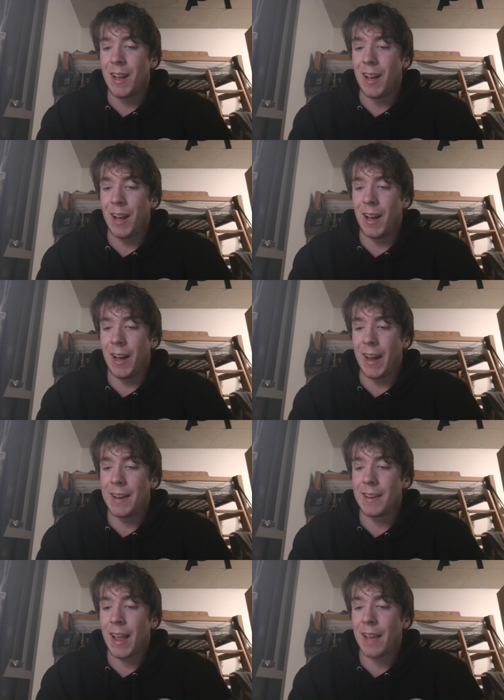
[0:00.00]
Uh,
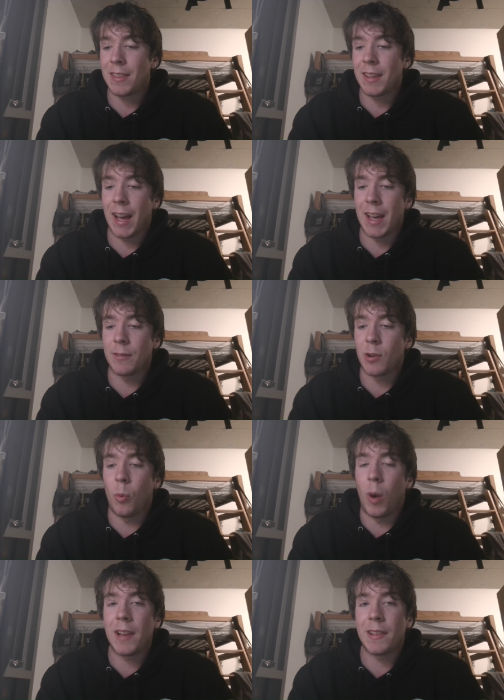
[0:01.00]
and lastly, I have
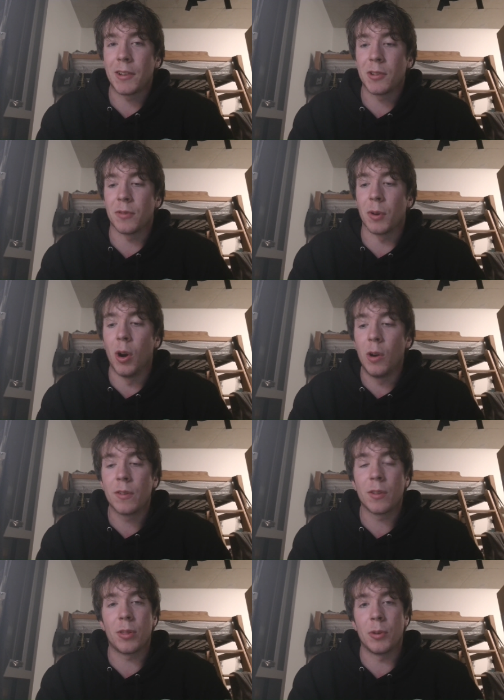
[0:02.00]
Kawhi Leonard for
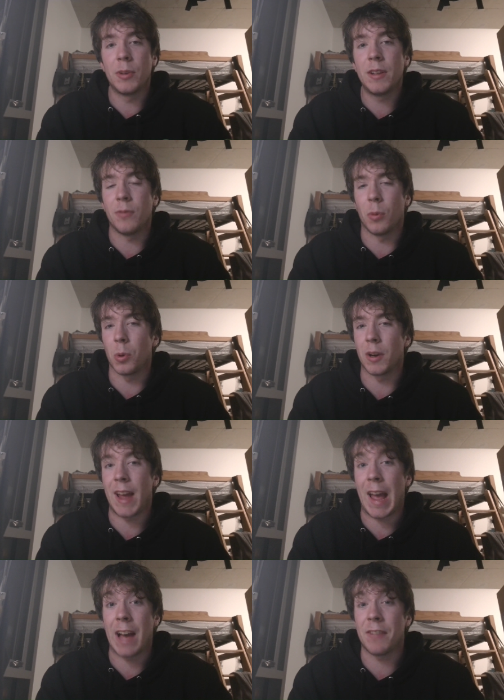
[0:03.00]
over 34 and a
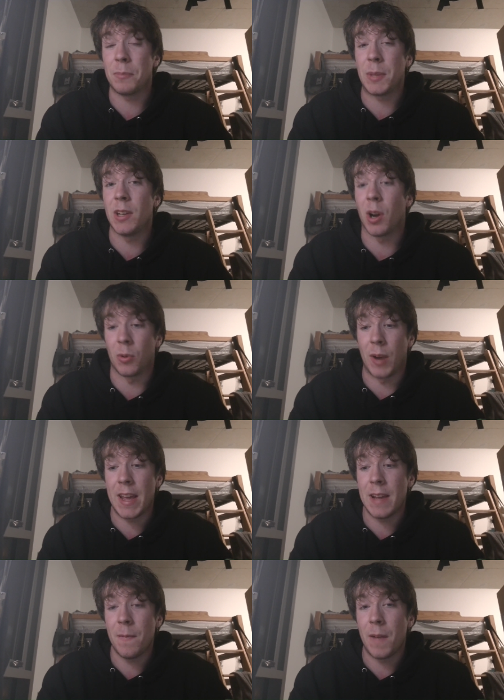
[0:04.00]
half PRA.